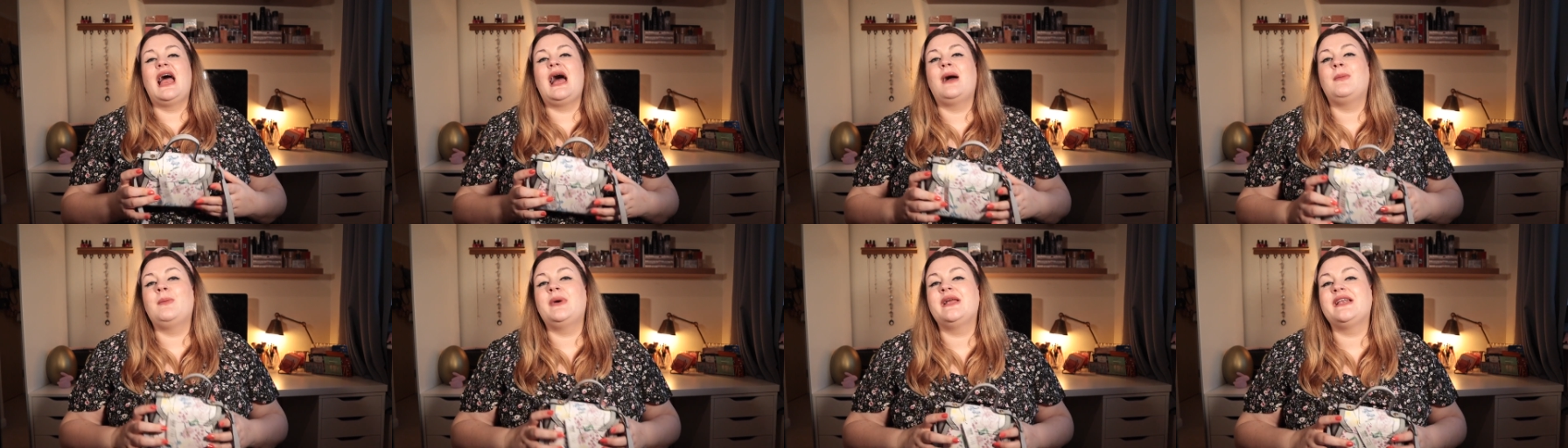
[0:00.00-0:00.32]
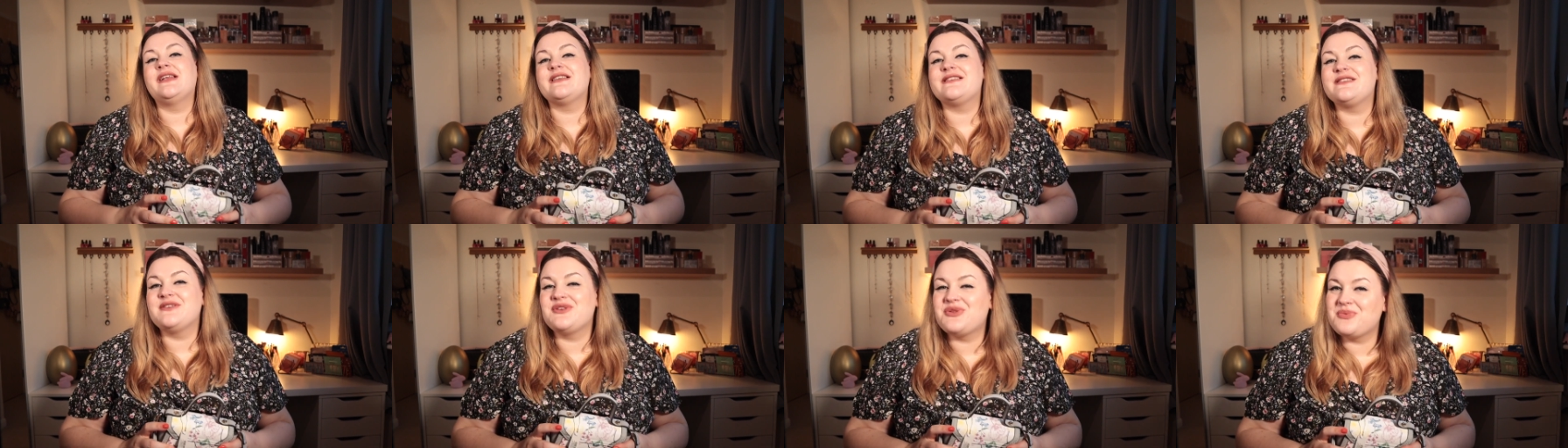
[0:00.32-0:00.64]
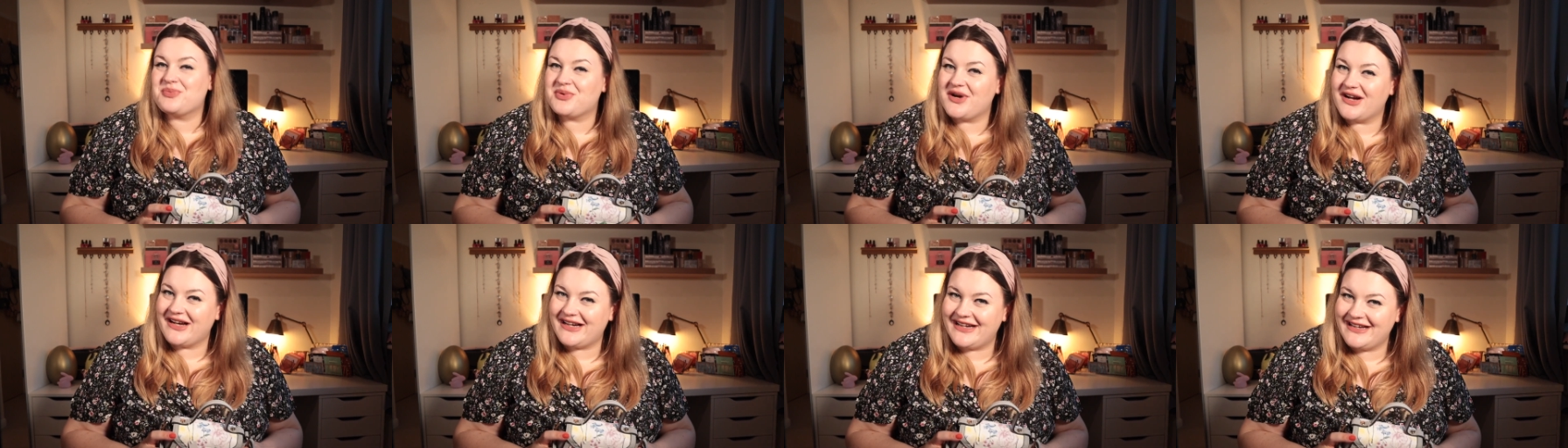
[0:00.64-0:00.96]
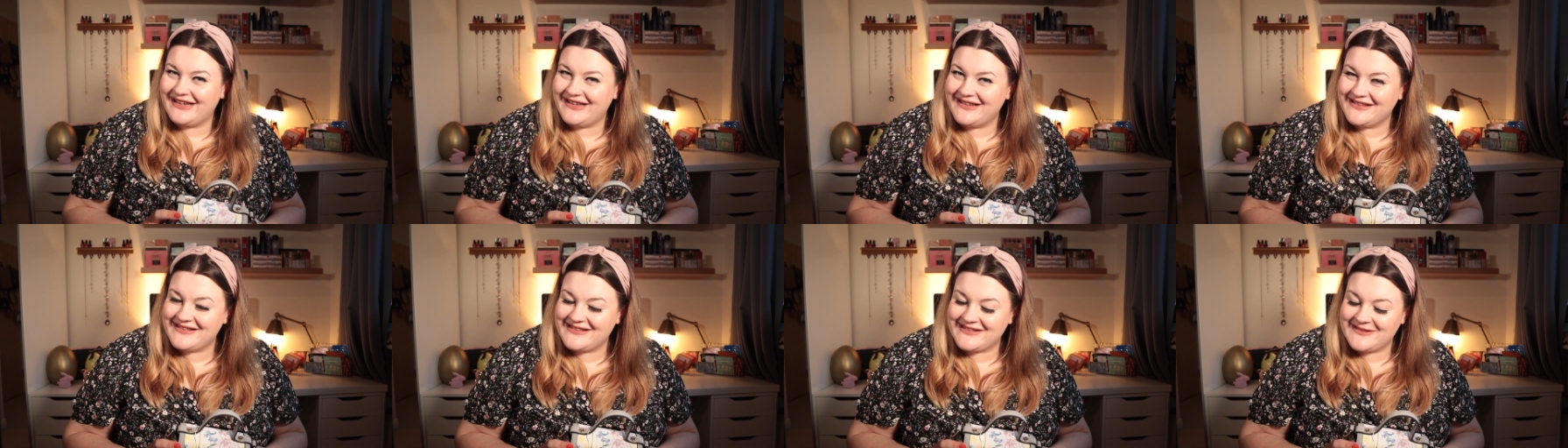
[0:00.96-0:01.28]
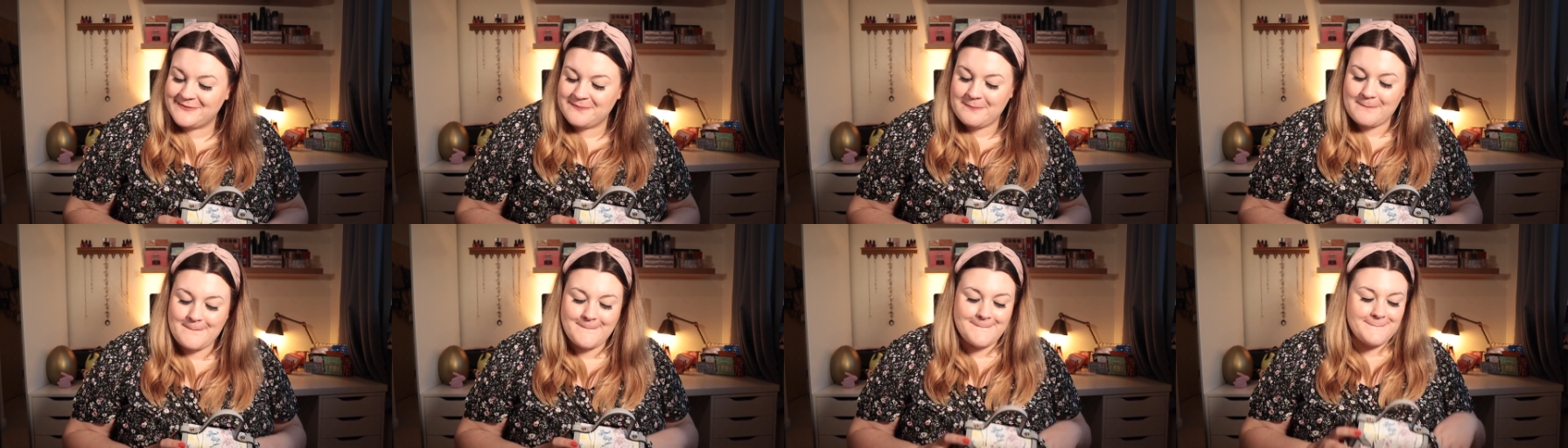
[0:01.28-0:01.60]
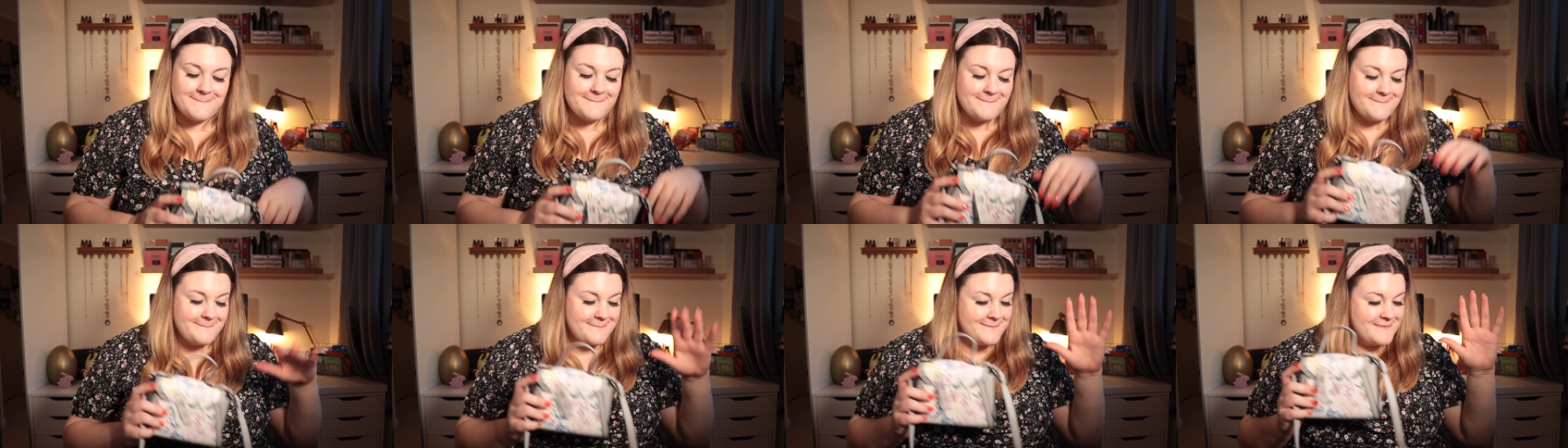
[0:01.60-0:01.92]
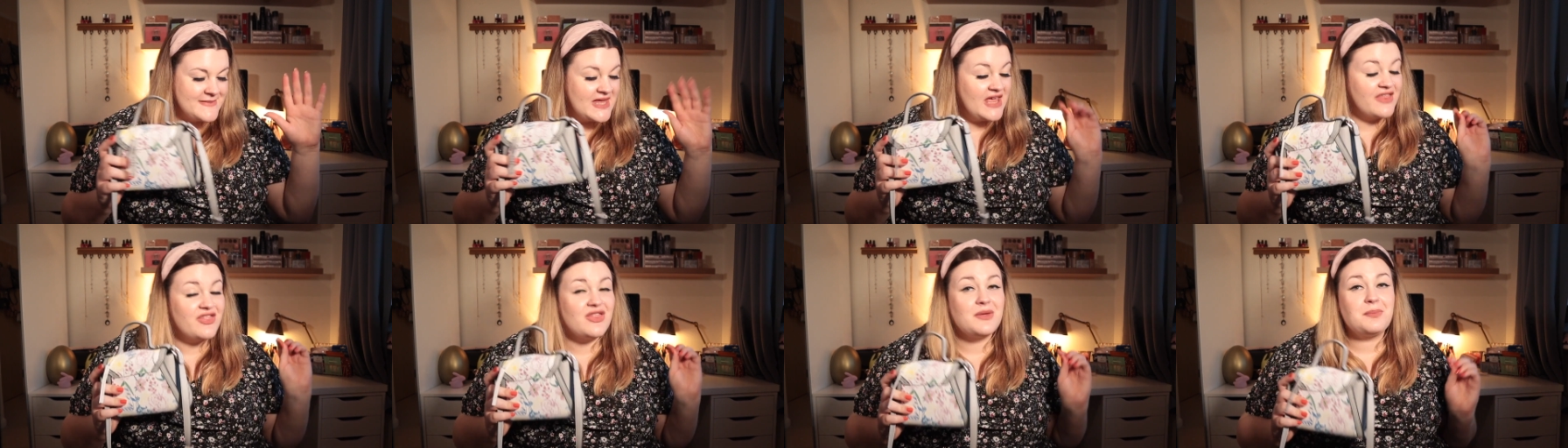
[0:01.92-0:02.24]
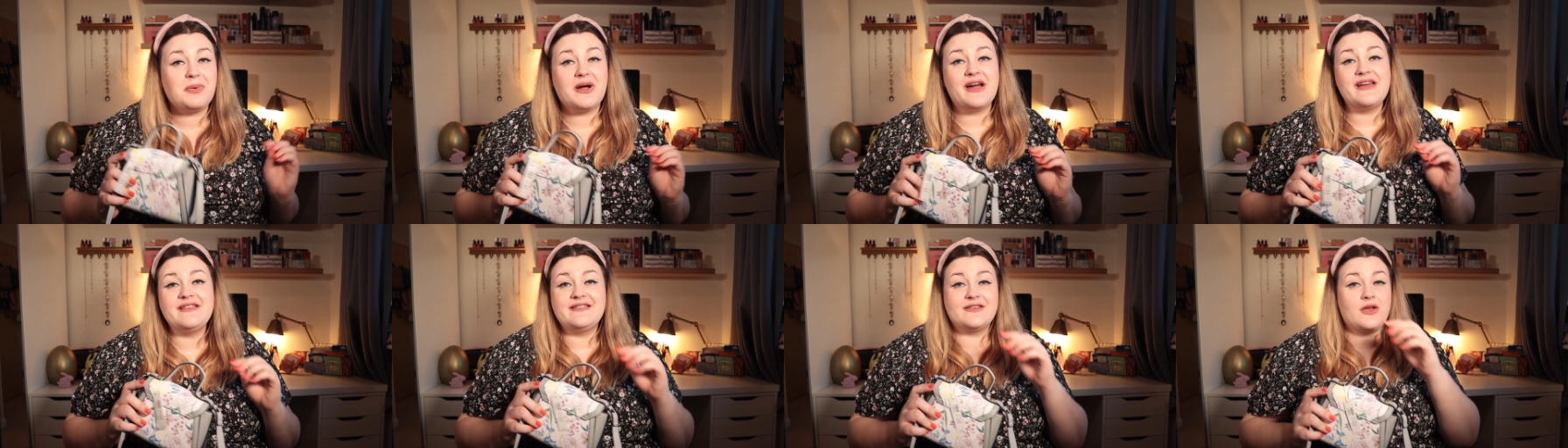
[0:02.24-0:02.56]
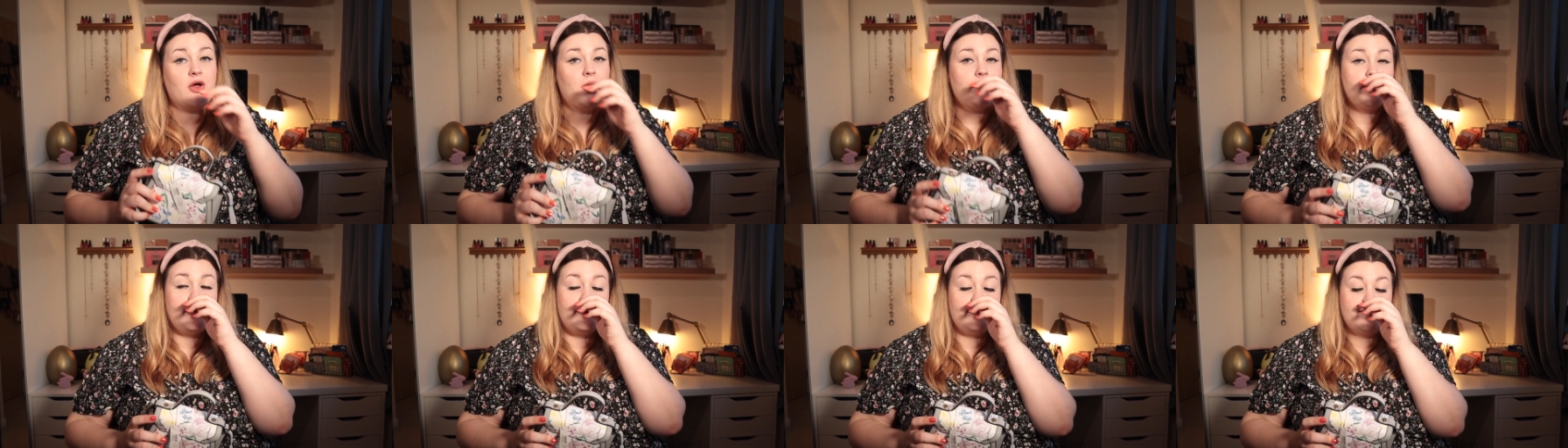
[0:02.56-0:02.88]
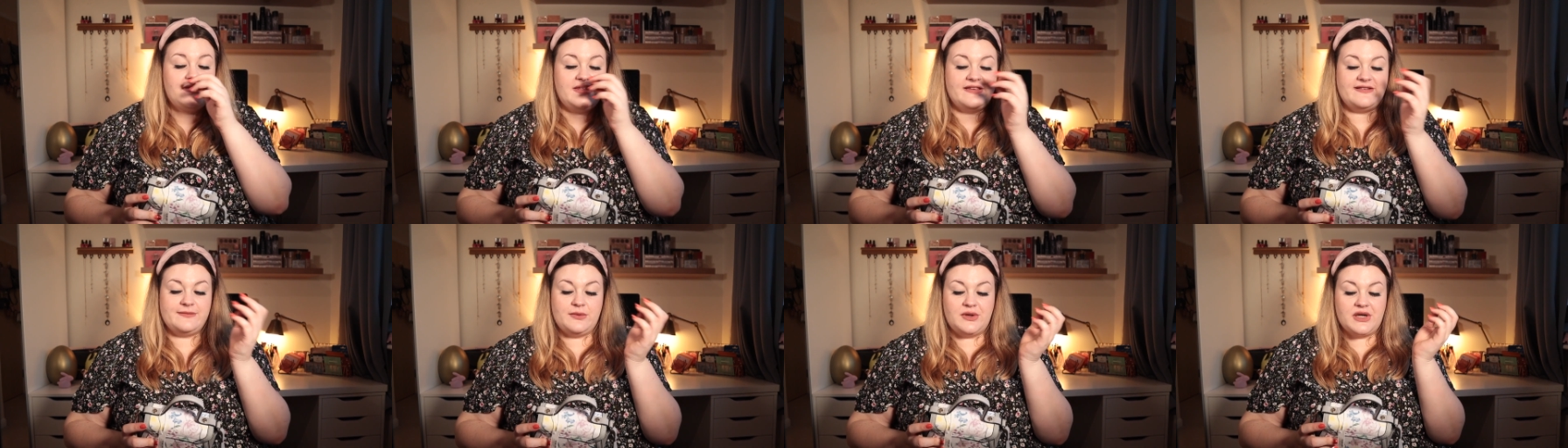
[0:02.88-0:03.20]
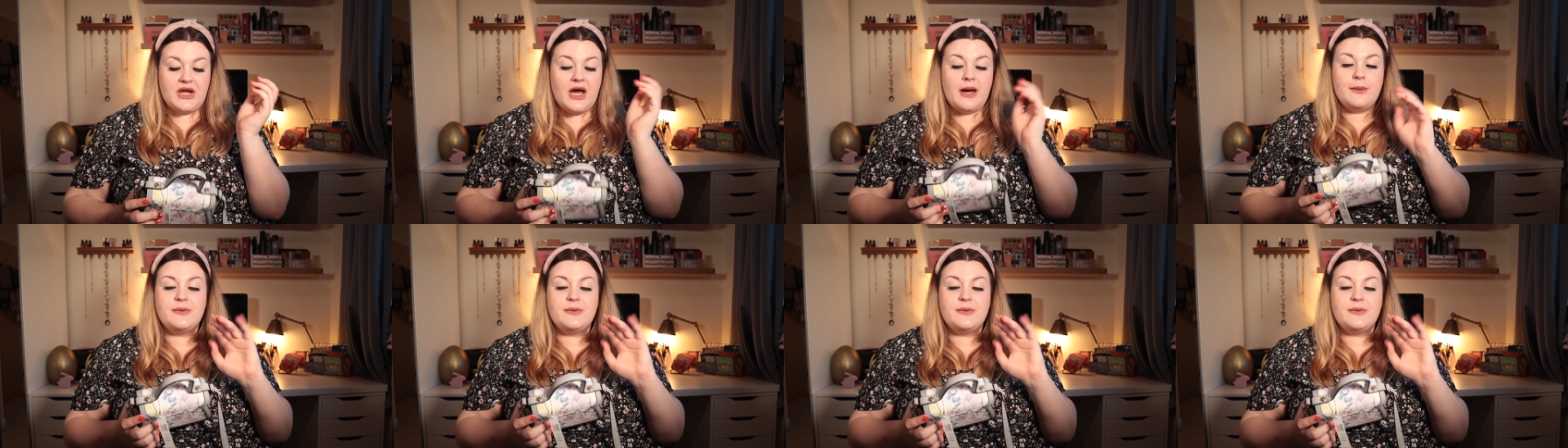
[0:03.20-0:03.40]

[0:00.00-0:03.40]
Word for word: And when I saw the price, the price got me with this one.